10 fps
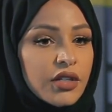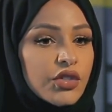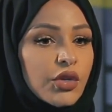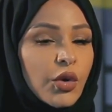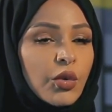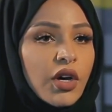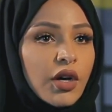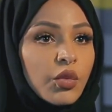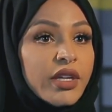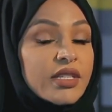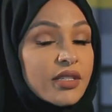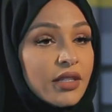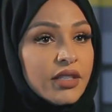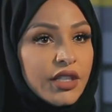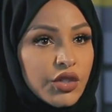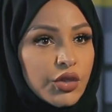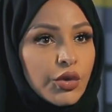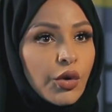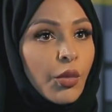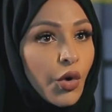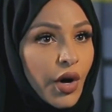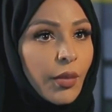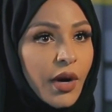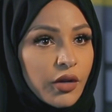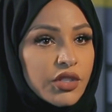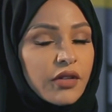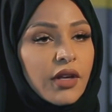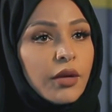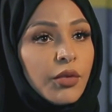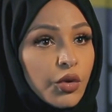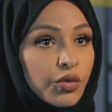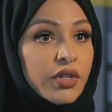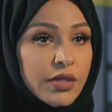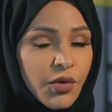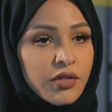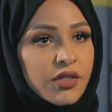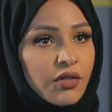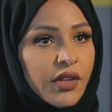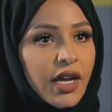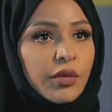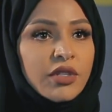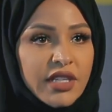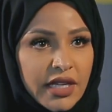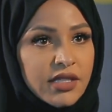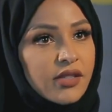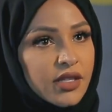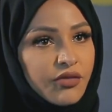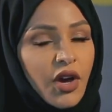So we still need to know more about the immune response of the animals against this